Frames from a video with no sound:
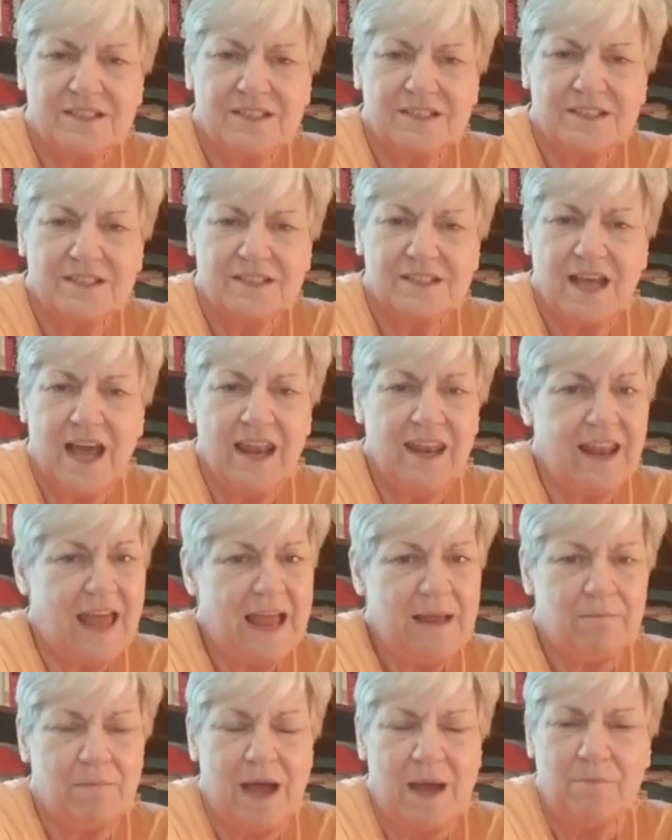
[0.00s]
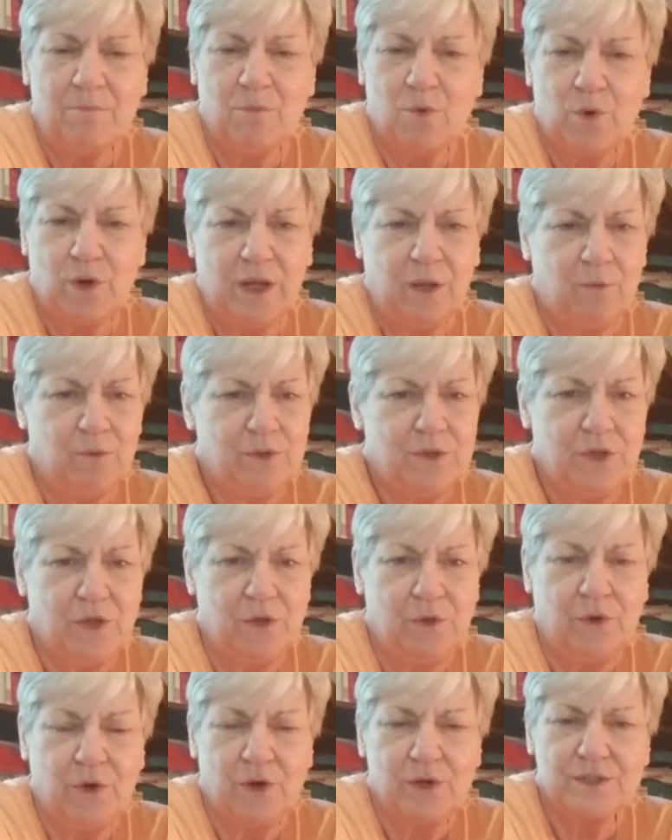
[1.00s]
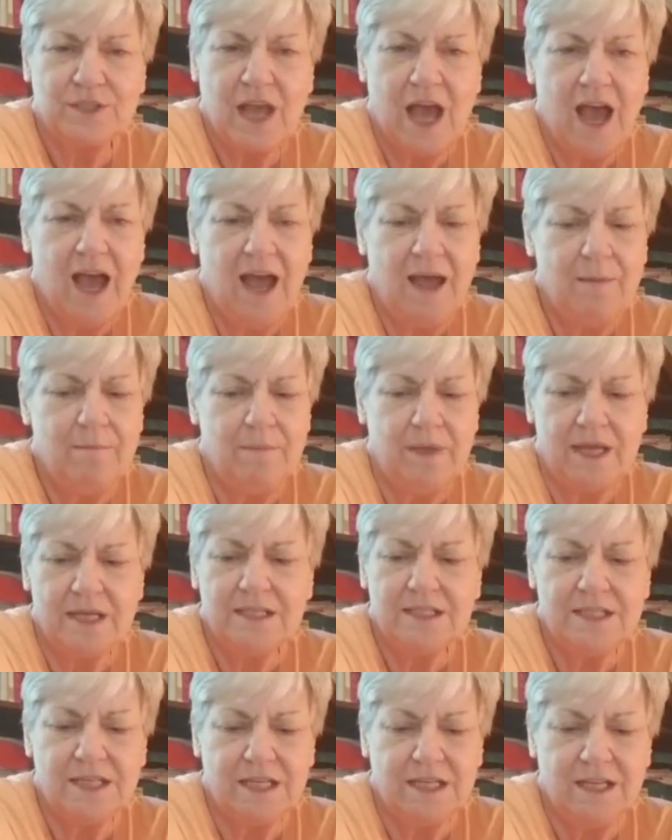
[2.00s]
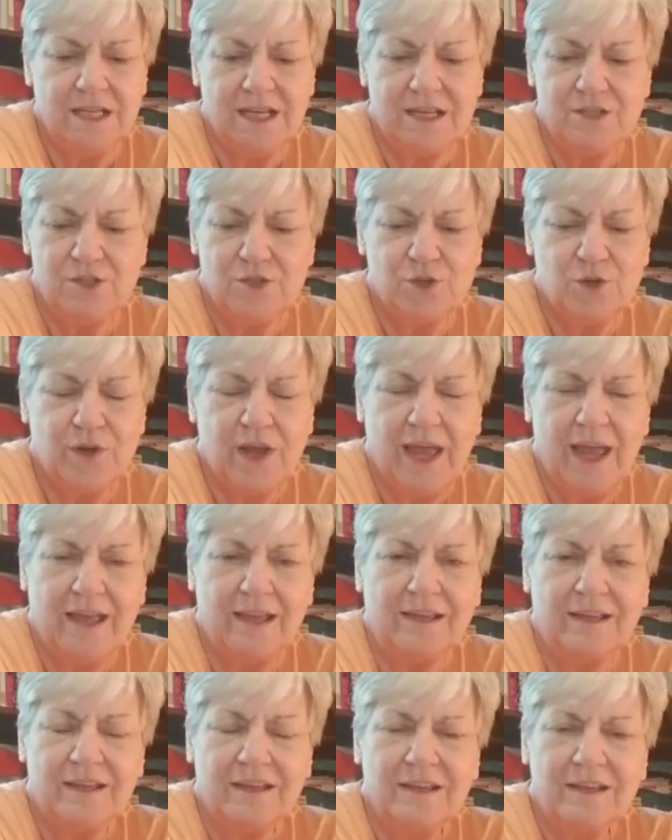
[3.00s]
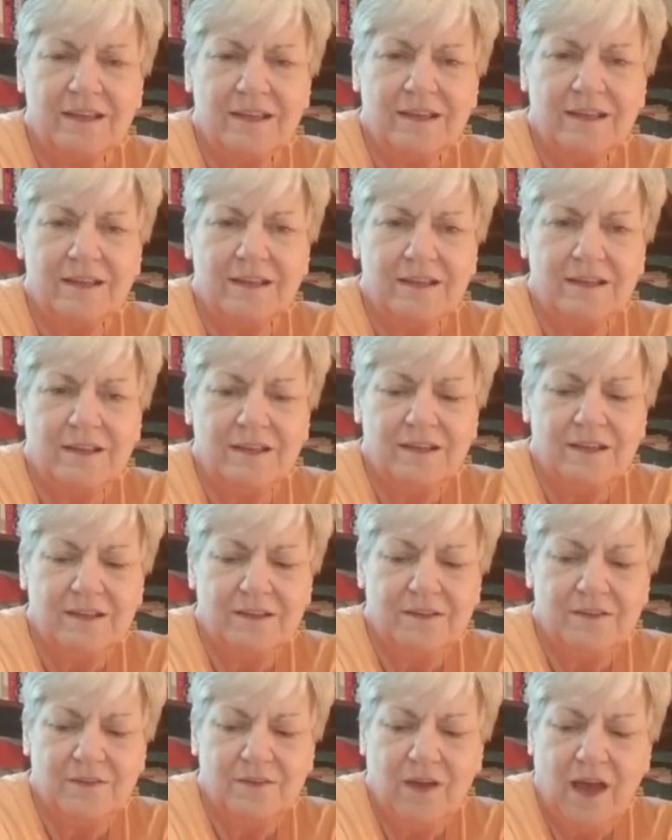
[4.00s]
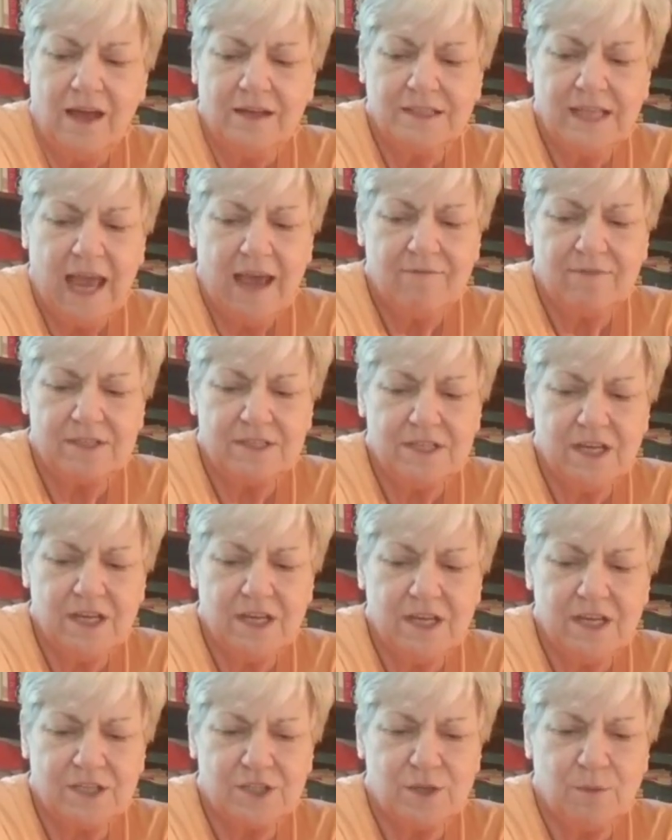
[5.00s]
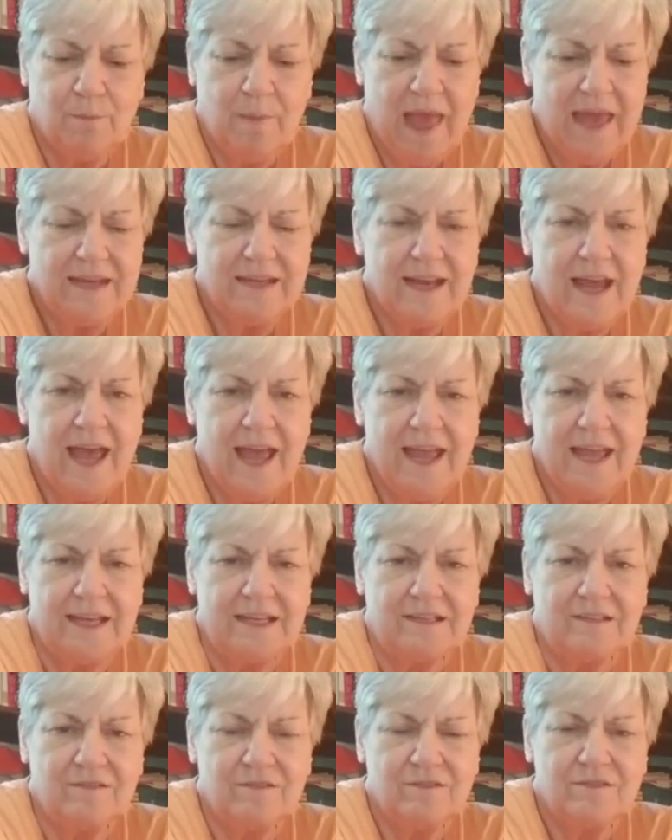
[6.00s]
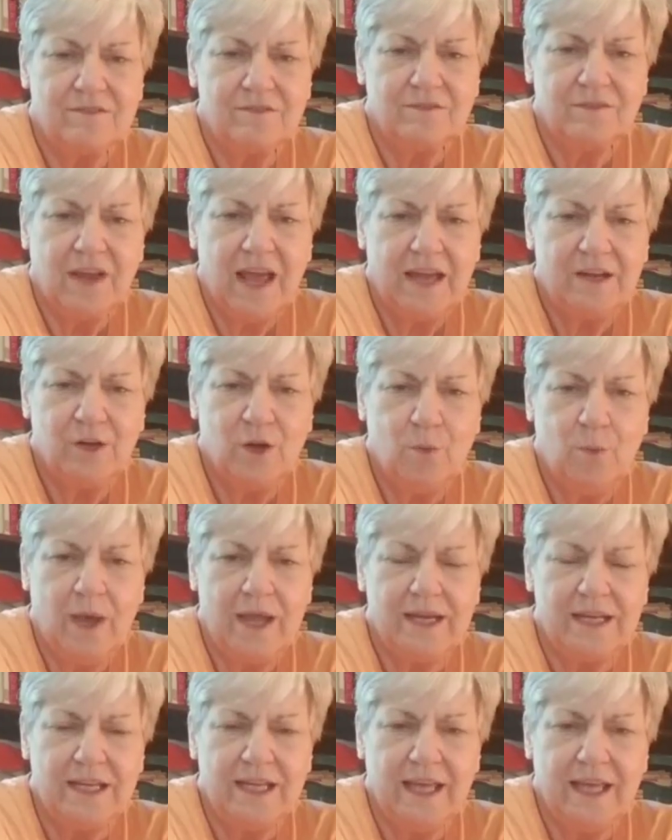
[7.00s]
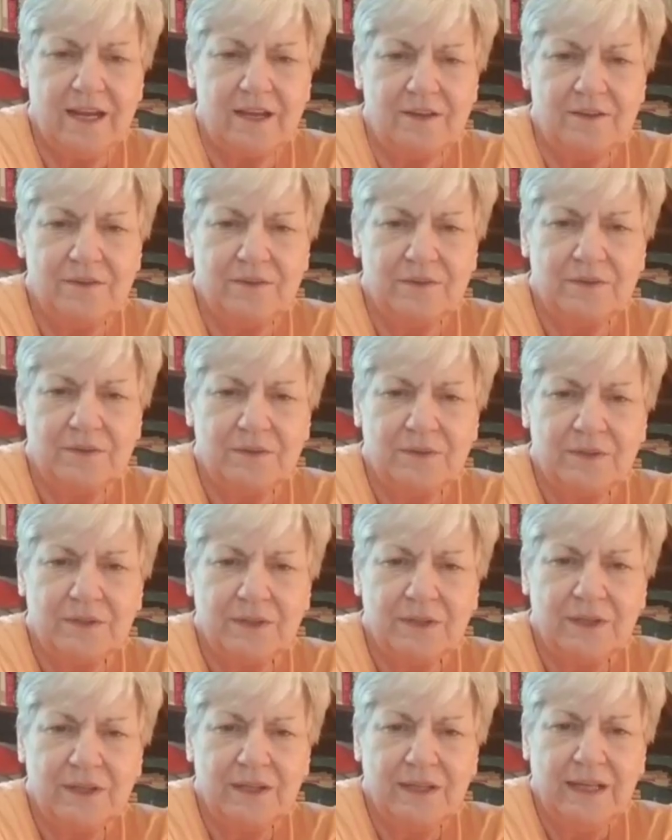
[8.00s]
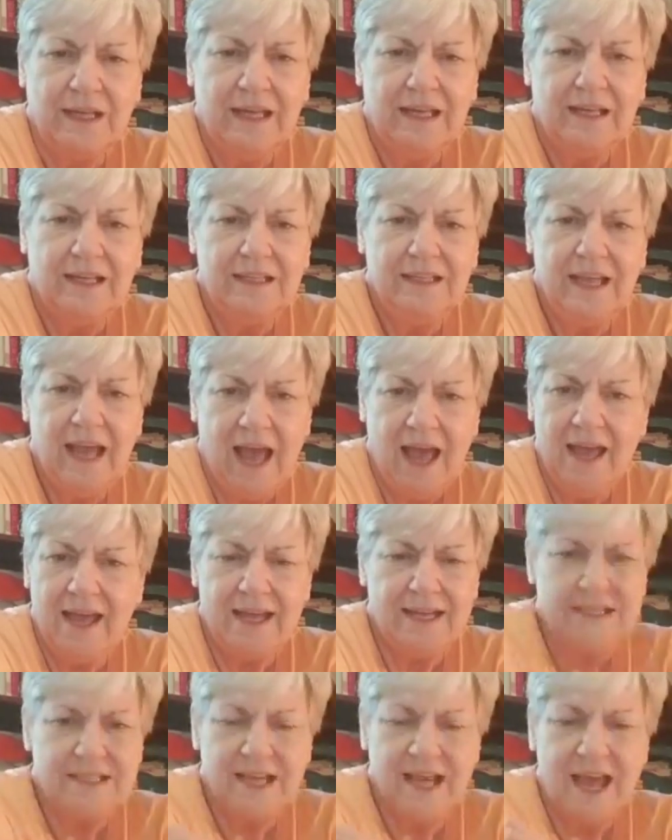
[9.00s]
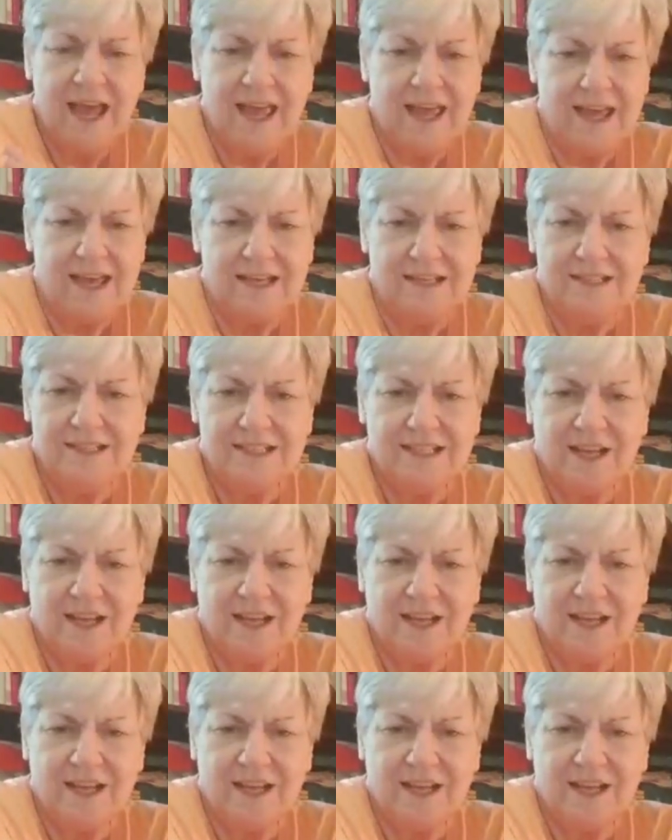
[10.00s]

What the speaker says: I like my morning with you girls. I missed it yesterday. I was having such a bad day and had no way to get a. Yeah, it does.